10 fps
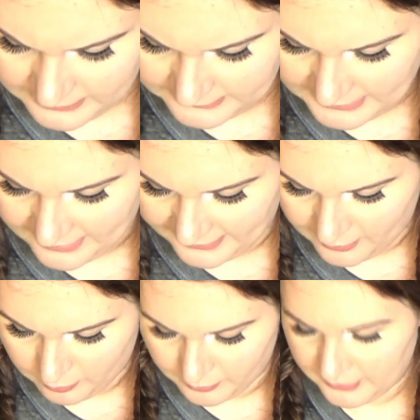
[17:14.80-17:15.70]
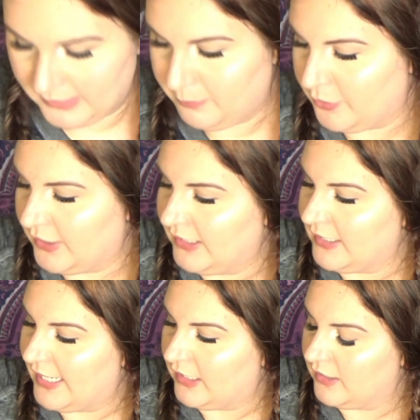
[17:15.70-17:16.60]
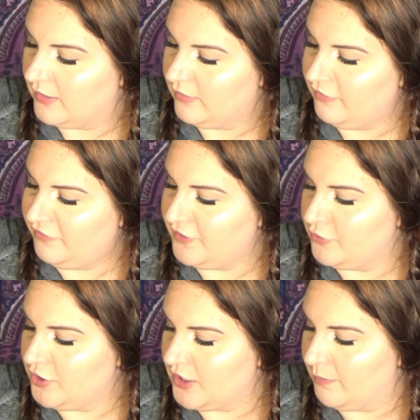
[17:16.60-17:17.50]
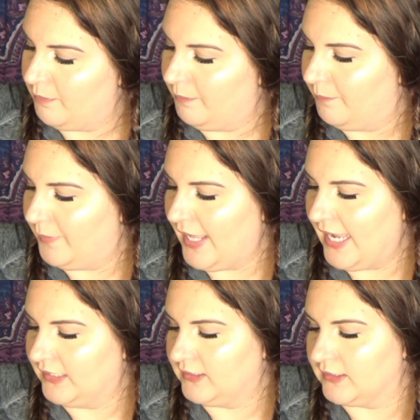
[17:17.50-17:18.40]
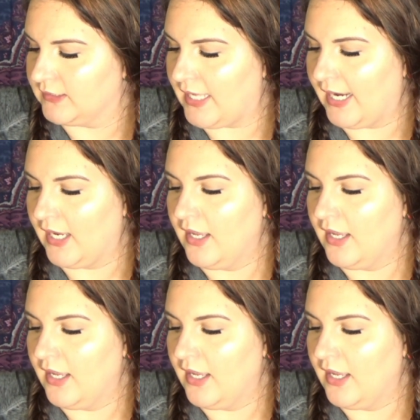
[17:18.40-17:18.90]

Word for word: It's got like a really pretty like fuchsia base that's like